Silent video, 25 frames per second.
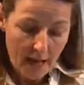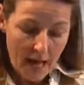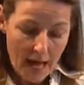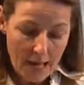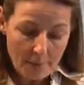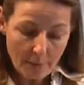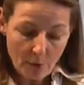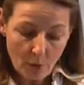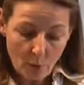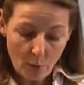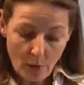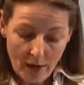
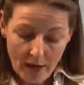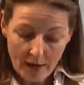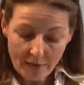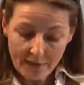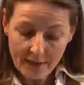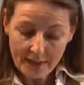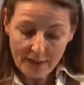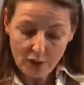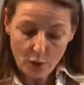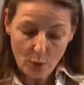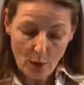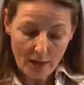I'm aware
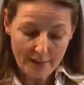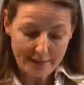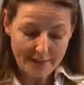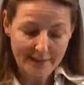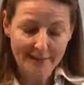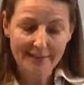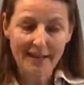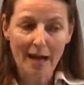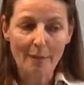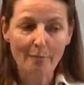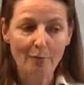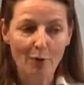that quite a
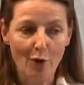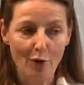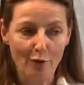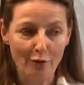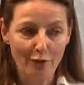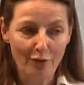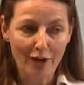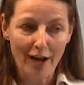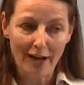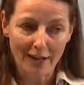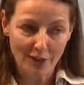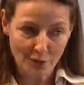number
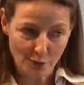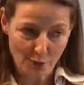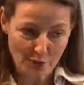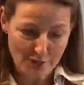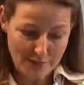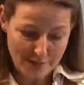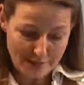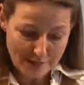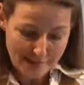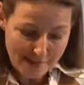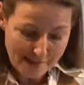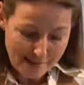of
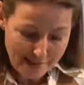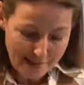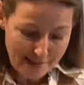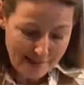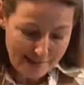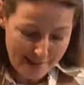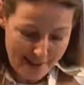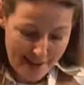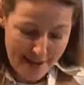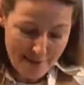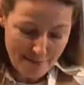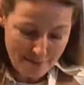countries
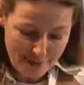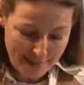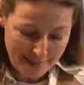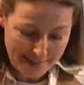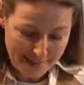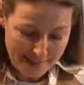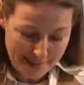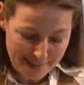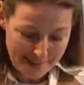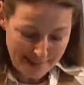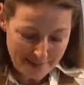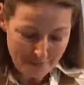claim
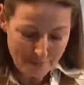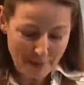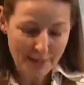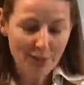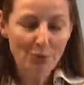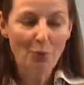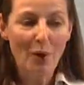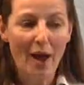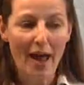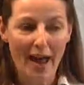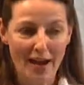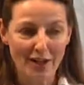this,
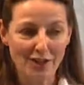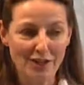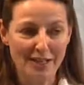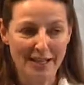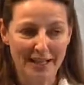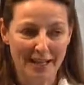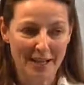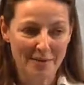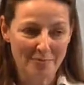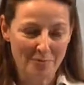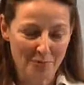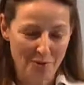but we actually
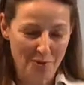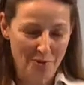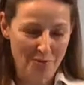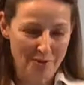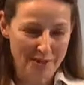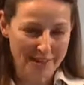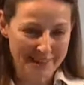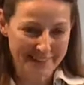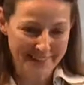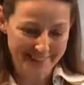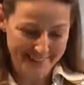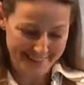can prove
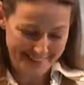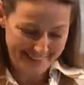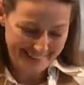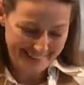it.